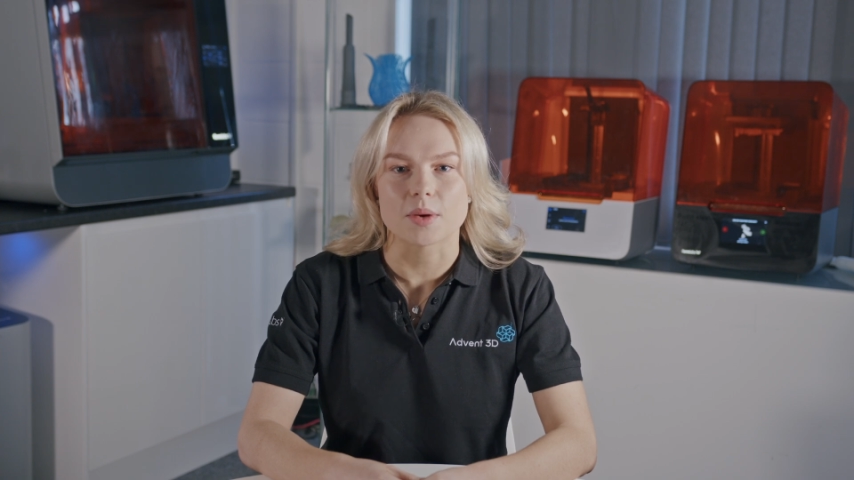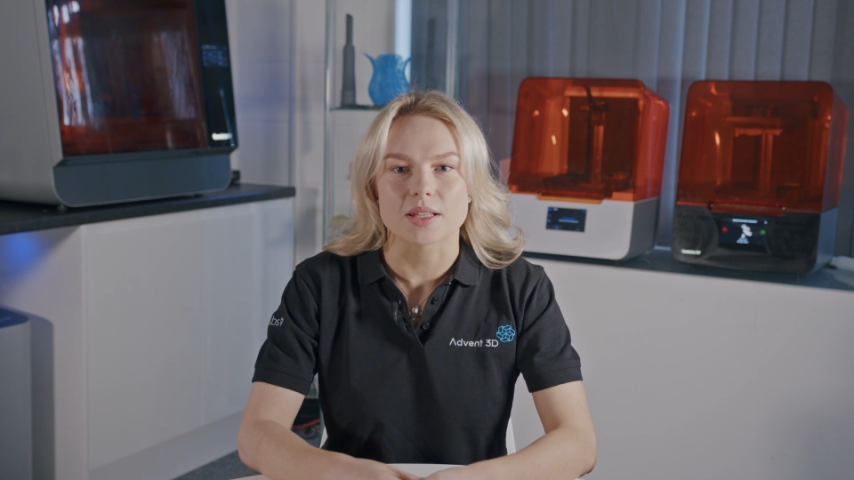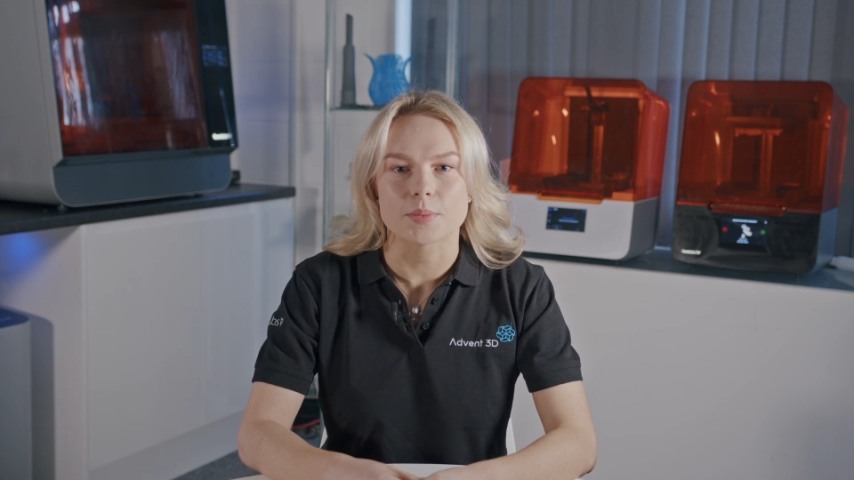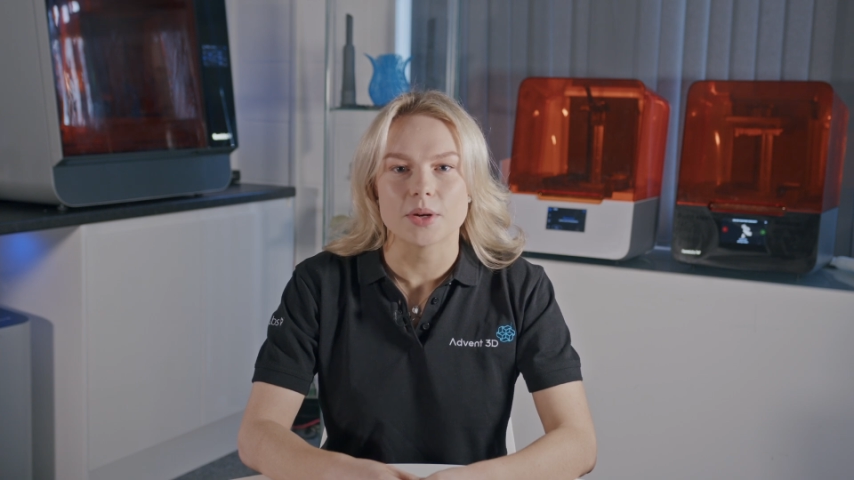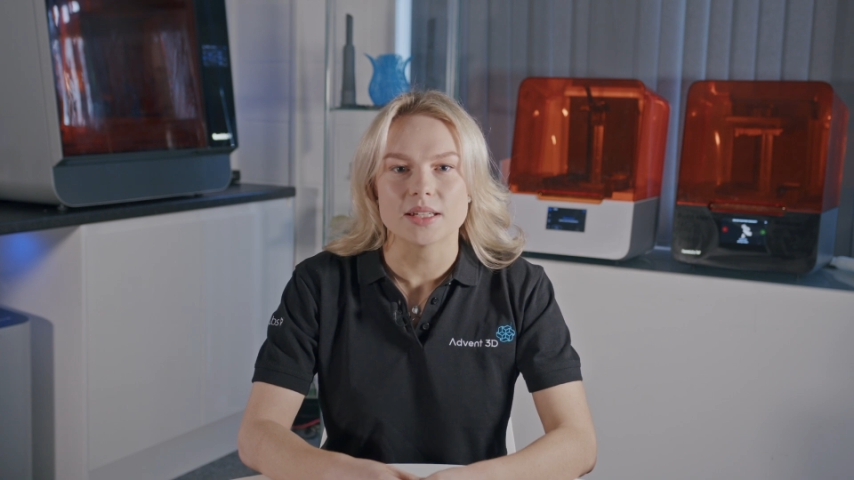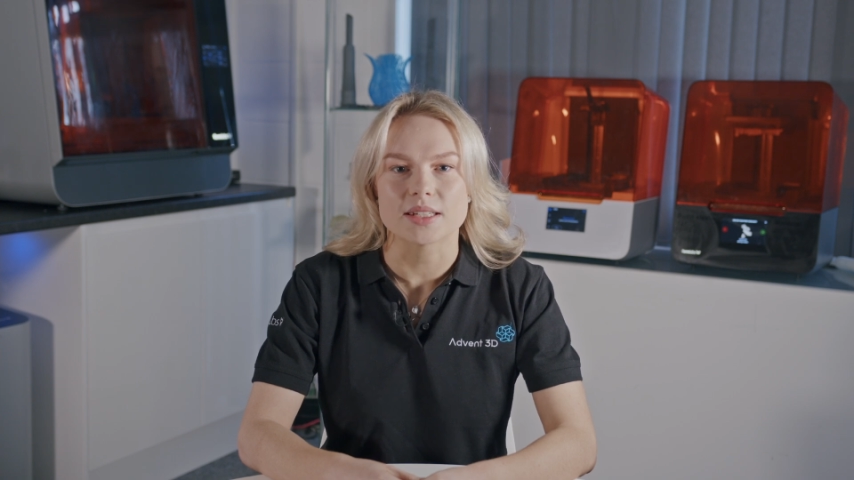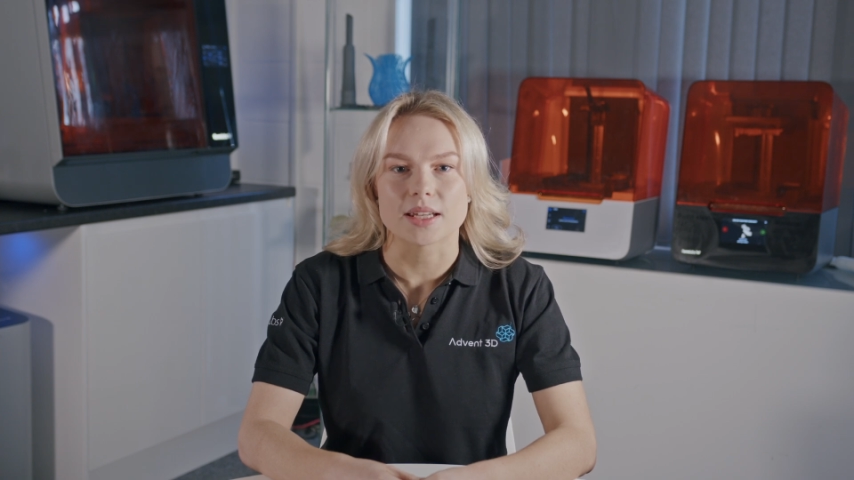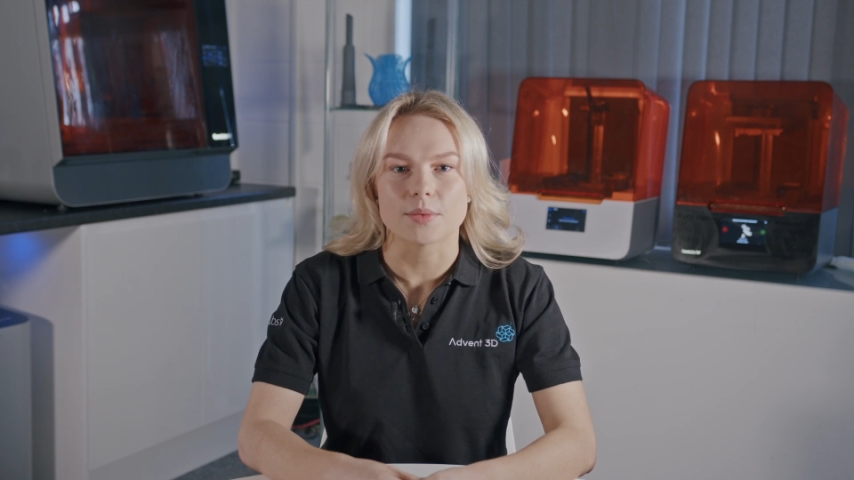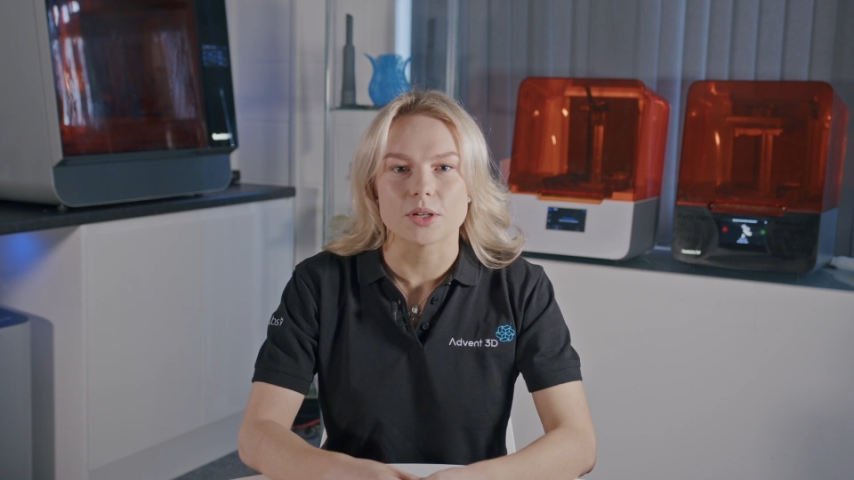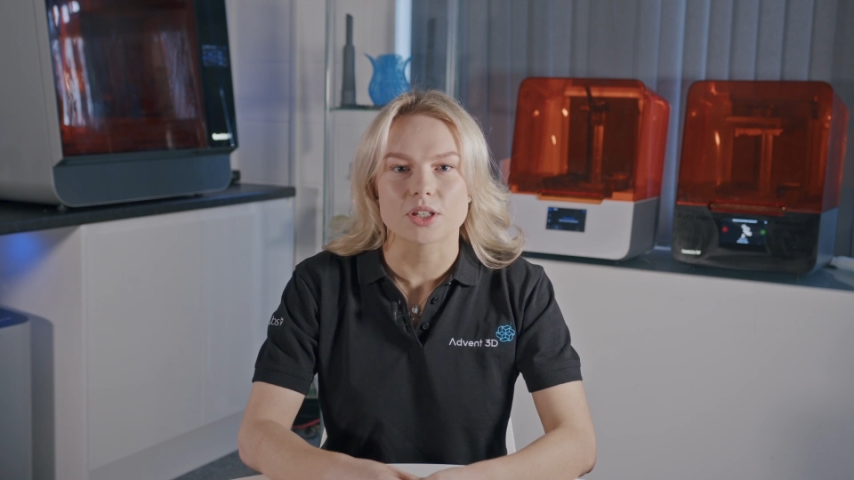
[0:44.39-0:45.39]
whilst
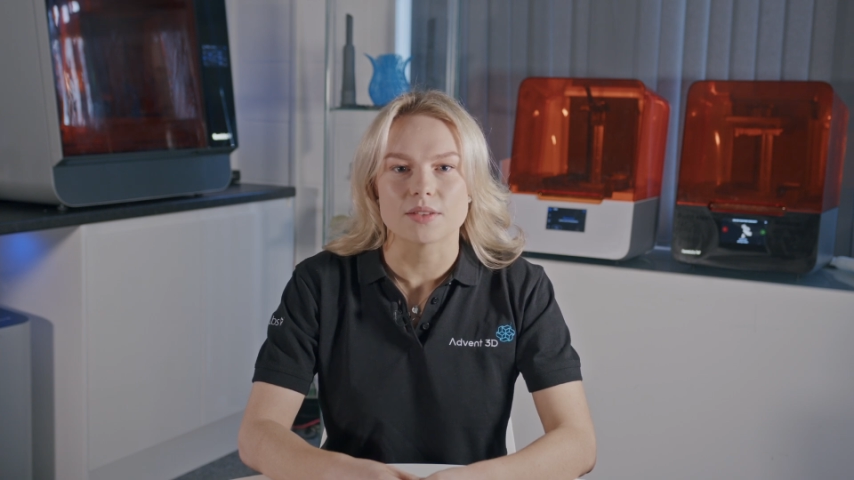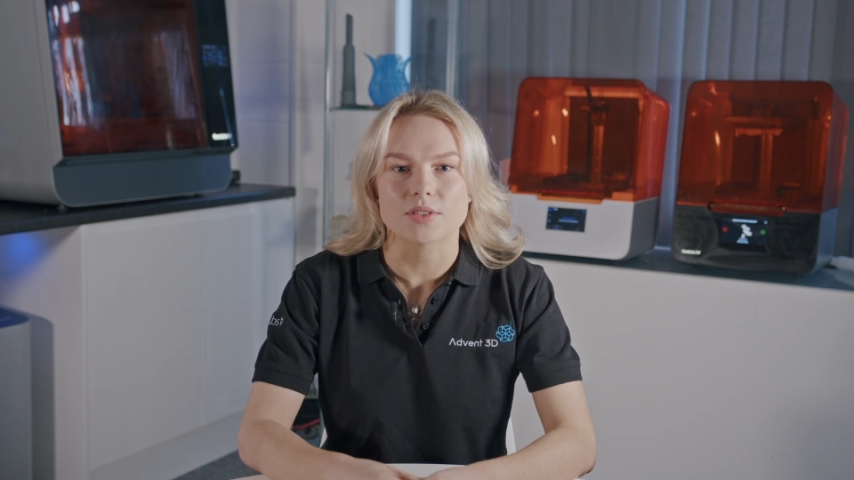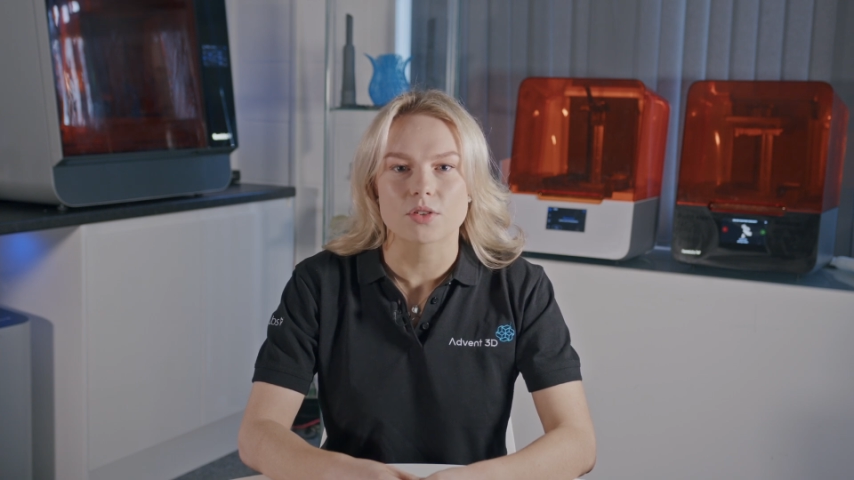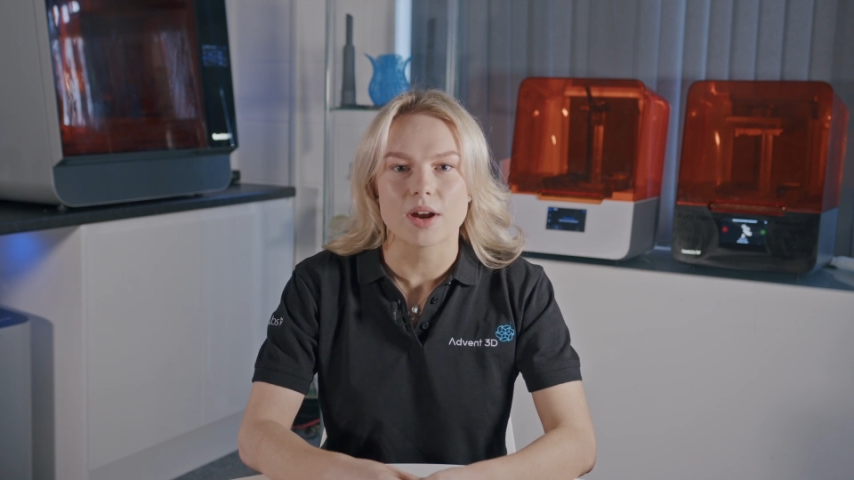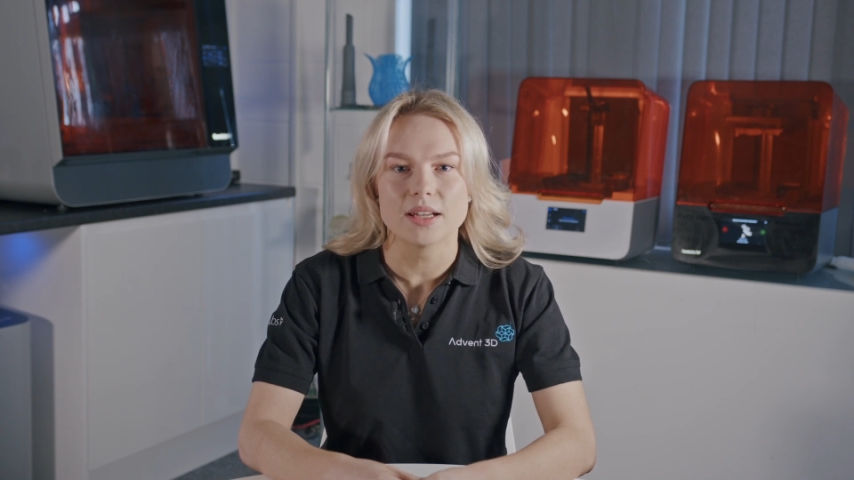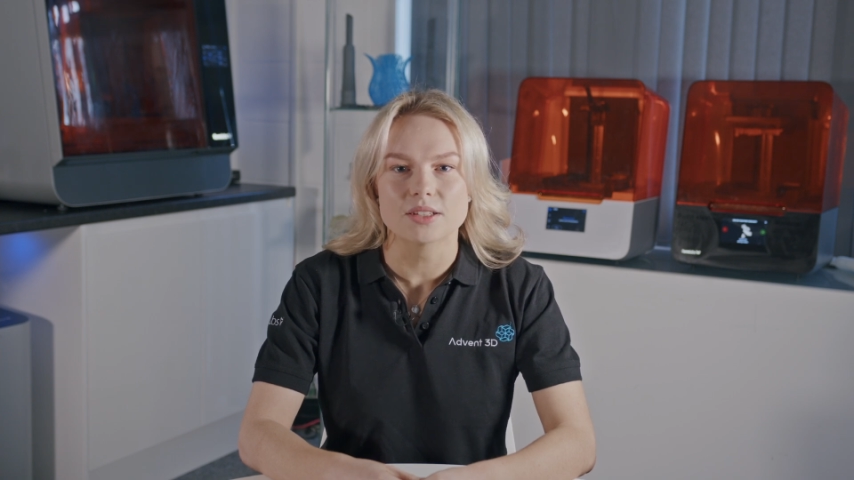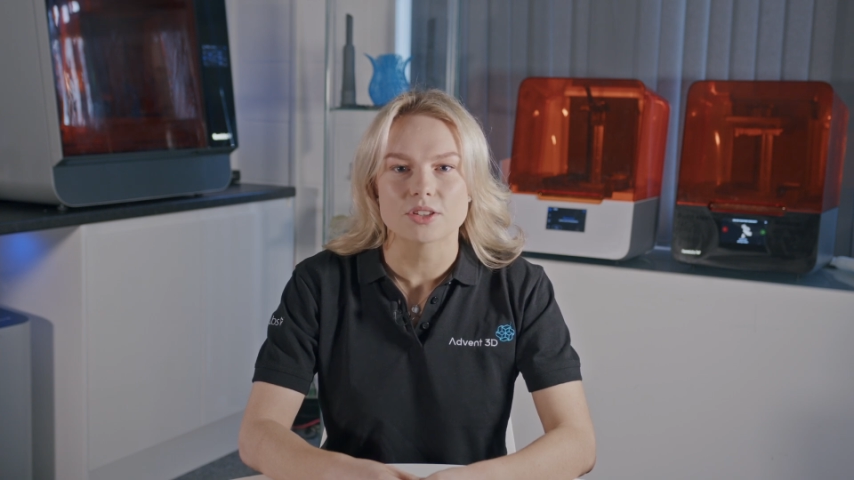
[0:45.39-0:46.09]
printing which gives great